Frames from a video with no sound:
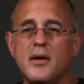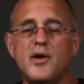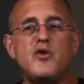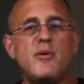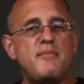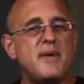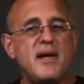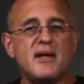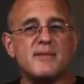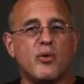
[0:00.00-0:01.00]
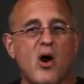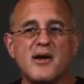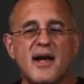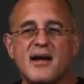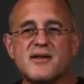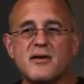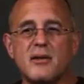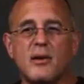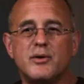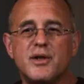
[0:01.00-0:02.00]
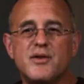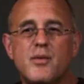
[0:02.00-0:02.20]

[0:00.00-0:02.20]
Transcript: Human beings broadcast their emotions